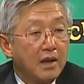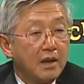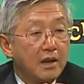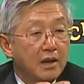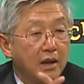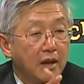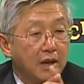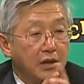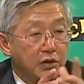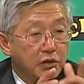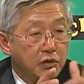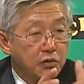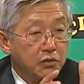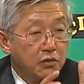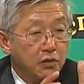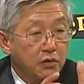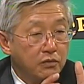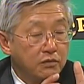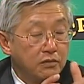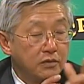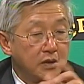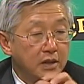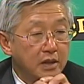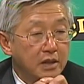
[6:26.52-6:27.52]
And
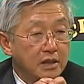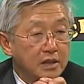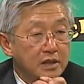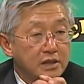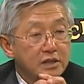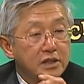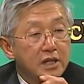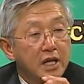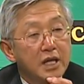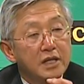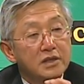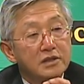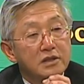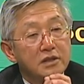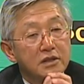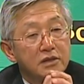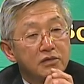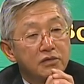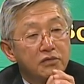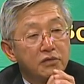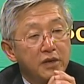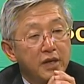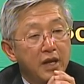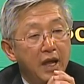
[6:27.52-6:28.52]
U, in this case, is
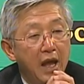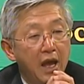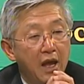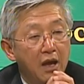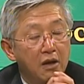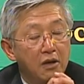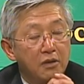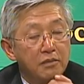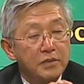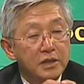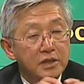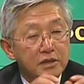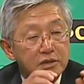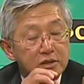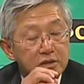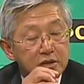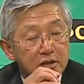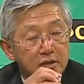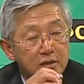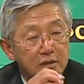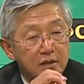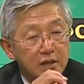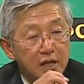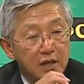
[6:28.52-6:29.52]
3L, means
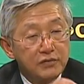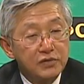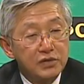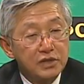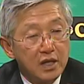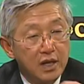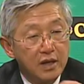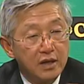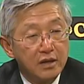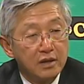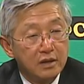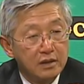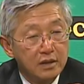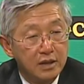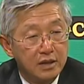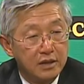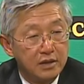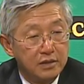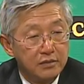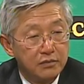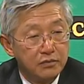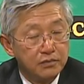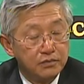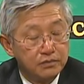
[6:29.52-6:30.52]
the left side of the
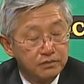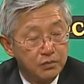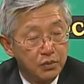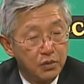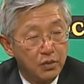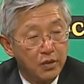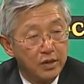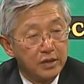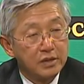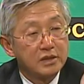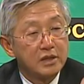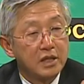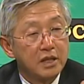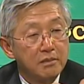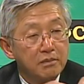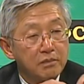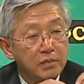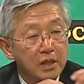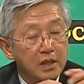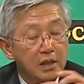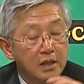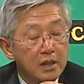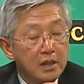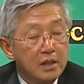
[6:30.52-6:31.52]
letter points can
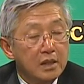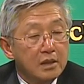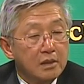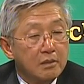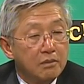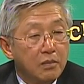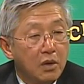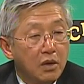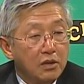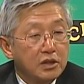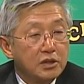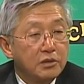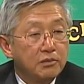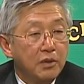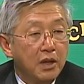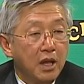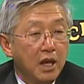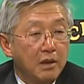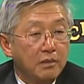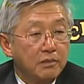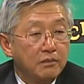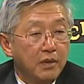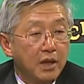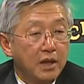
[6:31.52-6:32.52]
be
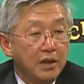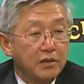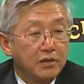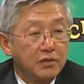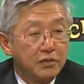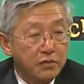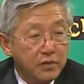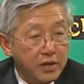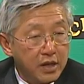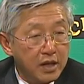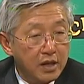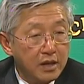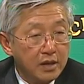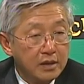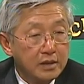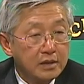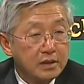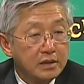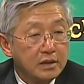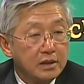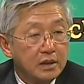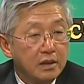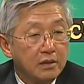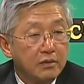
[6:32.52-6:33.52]
multiplied by 3,
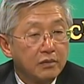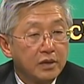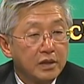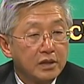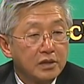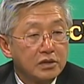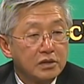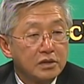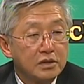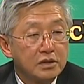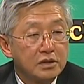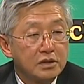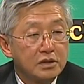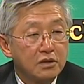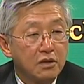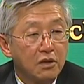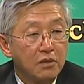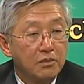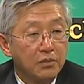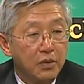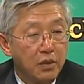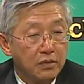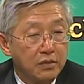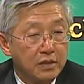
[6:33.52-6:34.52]
which is your
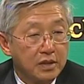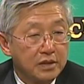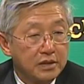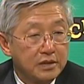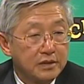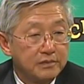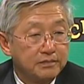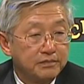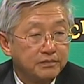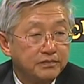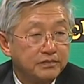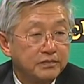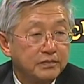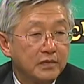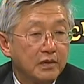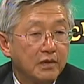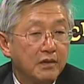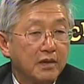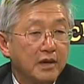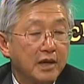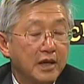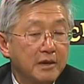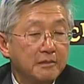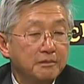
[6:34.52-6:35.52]
bonus,
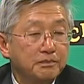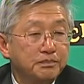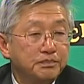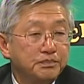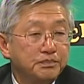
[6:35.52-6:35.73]
okay?